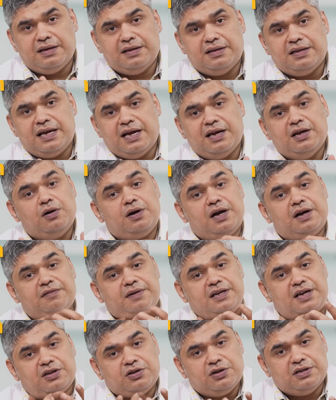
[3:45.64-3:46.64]
Then you have
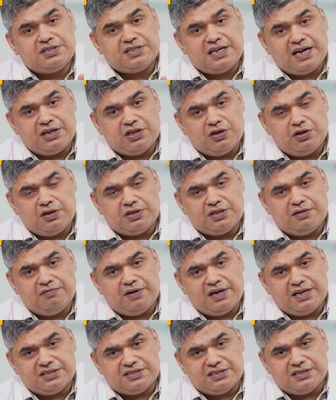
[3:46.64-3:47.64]
intrasaccular
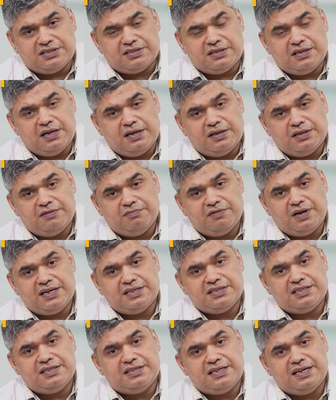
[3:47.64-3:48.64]

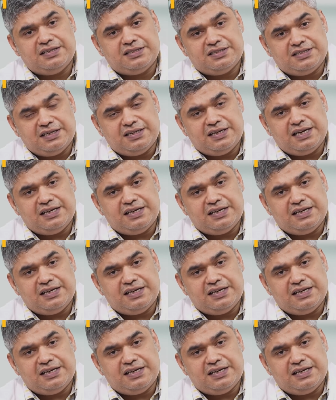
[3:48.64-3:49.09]
devices that sit